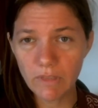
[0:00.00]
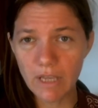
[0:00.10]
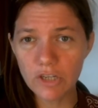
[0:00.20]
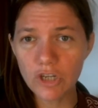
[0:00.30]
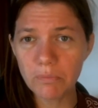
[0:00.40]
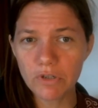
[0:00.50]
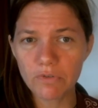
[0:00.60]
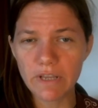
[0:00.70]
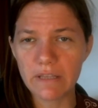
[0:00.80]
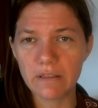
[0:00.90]
a shop
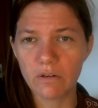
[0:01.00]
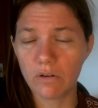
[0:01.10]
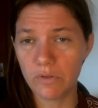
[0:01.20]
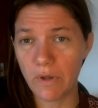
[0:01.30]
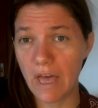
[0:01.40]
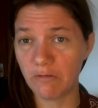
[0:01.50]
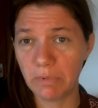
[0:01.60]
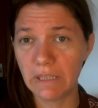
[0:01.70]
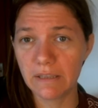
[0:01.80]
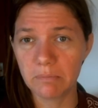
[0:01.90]
you're in, or you have
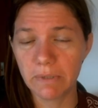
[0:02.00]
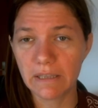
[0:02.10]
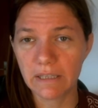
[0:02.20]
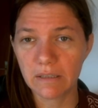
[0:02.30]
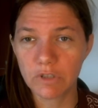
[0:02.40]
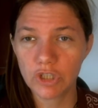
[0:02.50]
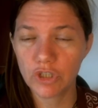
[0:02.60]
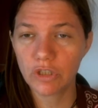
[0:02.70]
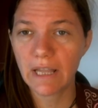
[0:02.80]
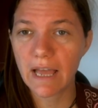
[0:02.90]
built a building which
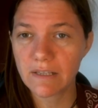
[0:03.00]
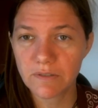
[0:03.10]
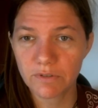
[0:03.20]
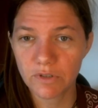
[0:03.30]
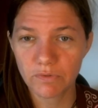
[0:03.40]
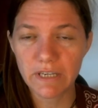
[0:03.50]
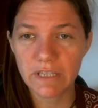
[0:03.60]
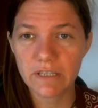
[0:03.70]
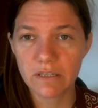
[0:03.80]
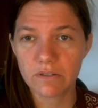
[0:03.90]
should last for 20
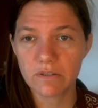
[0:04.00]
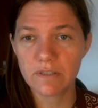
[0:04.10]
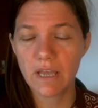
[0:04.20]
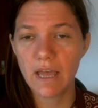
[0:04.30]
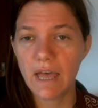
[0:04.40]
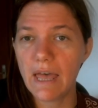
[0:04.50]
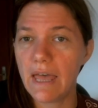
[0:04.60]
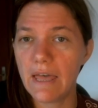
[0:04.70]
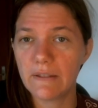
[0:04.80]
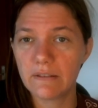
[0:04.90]
years,
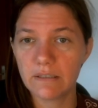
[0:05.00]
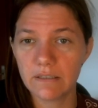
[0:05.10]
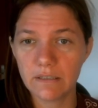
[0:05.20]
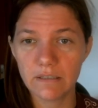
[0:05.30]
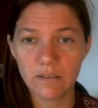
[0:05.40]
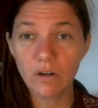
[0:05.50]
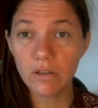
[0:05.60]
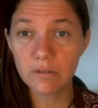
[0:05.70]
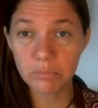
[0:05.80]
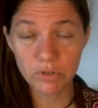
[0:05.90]
and
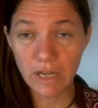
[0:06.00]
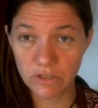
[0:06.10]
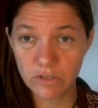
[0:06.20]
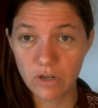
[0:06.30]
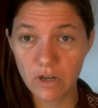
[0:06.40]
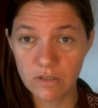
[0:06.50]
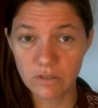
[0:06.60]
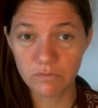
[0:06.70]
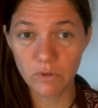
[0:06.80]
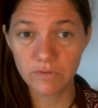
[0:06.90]
all the production costs
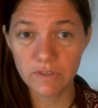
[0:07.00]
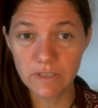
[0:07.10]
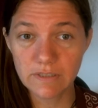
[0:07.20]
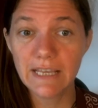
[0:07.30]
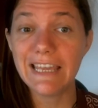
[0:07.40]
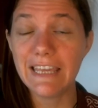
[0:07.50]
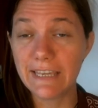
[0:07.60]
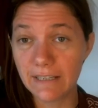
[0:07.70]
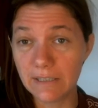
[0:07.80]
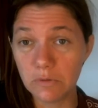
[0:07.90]
involved in this,
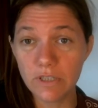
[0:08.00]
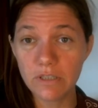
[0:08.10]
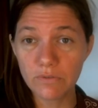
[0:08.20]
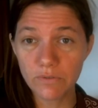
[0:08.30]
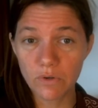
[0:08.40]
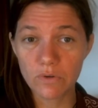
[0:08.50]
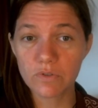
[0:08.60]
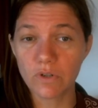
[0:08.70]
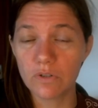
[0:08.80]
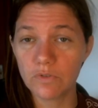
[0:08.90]
including, of
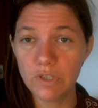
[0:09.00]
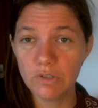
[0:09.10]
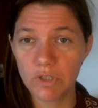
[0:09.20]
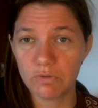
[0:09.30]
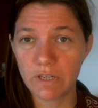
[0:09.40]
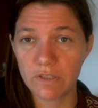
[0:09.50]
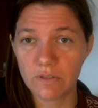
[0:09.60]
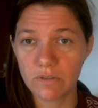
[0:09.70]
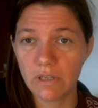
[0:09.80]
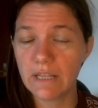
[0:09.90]
course, also interest rates.
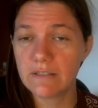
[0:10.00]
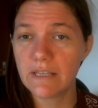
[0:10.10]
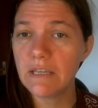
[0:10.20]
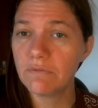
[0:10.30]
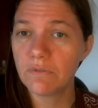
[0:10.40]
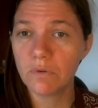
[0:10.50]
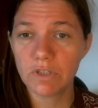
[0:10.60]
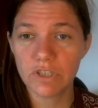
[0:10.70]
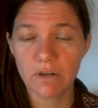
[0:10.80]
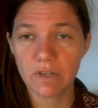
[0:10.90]
So let's say for
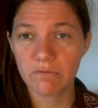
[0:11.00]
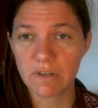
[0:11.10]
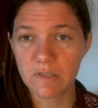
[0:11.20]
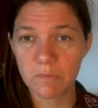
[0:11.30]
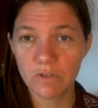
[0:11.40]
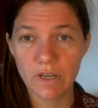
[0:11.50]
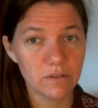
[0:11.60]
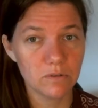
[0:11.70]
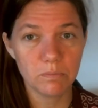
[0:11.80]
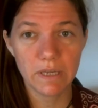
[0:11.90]
whichever investment you
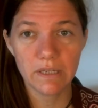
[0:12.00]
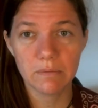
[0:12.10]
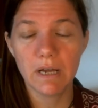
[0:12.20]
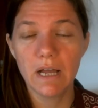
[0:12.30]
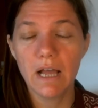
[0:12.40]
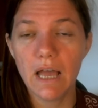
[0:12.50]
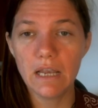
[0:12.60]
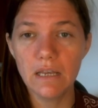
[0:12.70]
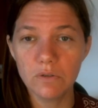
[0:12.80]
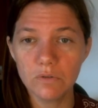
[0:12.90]
had to pick up
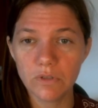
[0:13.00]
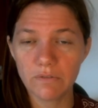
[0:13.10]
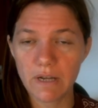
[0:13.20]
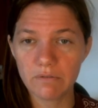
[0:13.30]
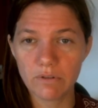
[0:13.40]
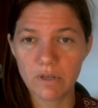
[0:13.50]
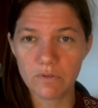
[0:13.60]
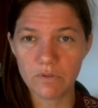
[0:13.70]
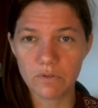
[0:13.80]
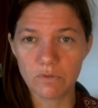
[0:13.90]
a loan of
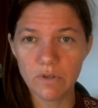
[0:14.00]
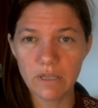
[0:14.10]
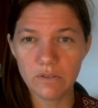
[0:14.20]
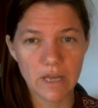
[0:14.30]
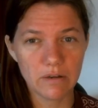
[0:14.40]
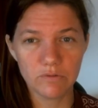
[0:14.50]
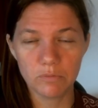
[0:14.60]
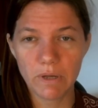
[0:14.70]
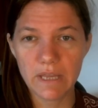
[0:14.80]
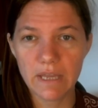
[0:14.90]
100,000 euro and you have to
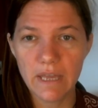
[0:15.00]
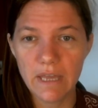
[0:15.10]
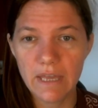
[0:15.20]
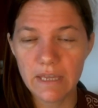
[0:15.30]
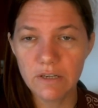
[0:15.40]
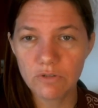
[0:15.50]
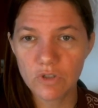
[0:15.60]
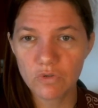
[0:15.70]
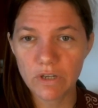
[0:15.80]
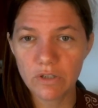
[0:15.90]
pay
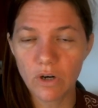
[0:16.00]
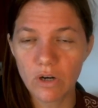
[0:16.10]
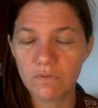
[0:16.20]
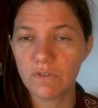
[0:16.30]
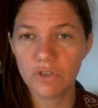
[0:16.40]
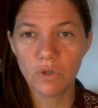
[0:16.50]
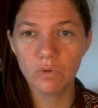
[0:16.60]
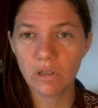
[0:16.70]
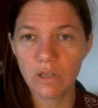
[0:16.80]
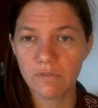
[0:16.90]
interest rate of a
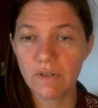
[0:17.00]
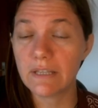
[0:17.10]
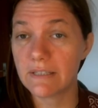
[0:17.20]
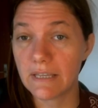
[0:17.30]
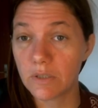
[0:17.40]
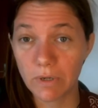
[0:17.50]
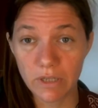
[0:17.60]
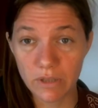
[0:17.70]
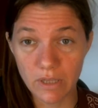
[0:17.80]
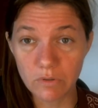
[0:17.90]
total of, let's say,
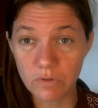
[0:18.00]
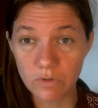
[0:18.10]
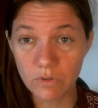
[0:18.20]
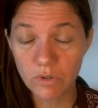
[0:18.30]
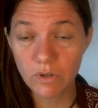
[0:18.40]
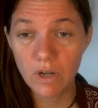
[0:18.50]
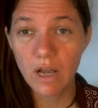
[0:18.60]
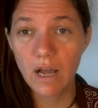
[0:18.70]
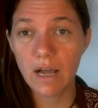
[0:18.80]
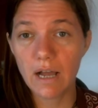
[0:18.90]
20,000 euro,
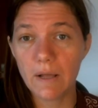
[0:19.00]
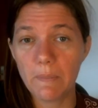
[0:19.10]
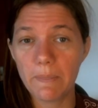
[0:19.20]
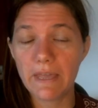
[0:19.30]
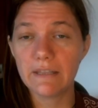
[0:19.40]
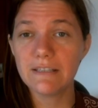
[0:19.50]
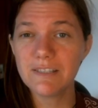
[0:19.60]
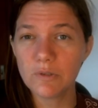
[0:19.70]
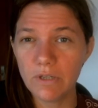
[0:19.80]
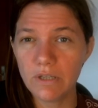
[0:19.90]
then
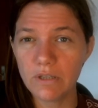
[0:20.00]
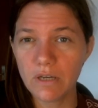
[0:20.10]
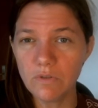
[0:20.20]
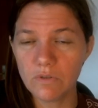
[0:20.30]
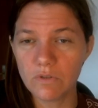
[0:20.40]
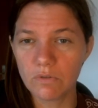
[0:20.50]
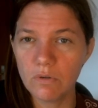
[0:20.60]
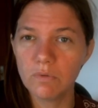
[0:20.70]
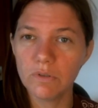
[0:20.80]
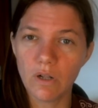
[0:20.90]
this 20,000
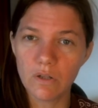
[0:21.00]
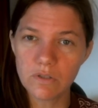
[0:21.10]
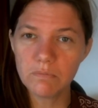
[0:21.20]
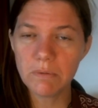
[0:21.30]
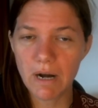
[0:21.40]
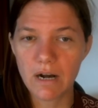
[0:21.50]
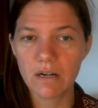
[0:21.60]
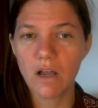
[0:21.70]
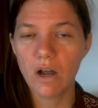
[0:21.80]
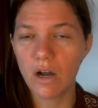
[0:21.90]
euro would also be
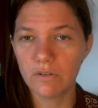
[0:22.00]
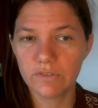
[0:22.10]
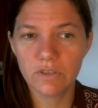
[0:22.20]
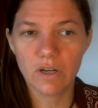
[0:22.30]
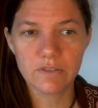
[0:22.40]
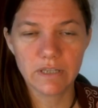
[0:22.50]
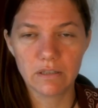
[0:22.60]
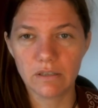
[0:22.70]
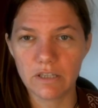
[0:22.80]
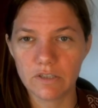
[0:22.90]
part of the cost
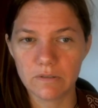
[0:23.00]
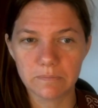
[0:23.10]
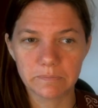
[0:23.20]
calculation.